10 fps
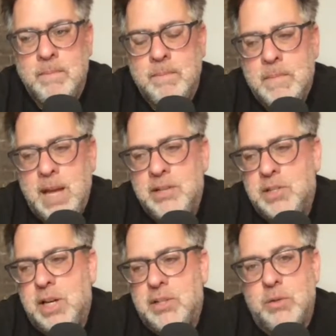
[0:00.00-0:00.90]
just
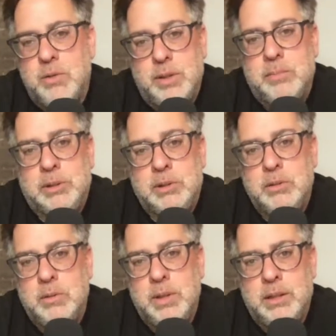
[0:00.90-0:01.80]
got to a verbal
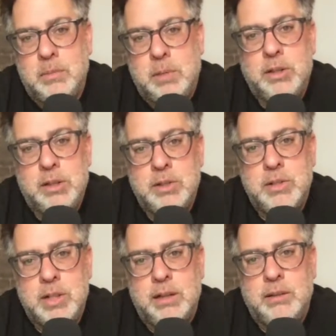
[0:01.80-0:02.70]
with the partners
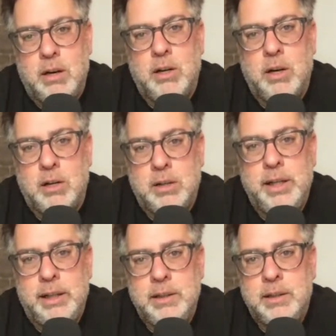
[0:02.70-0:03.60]
at RRE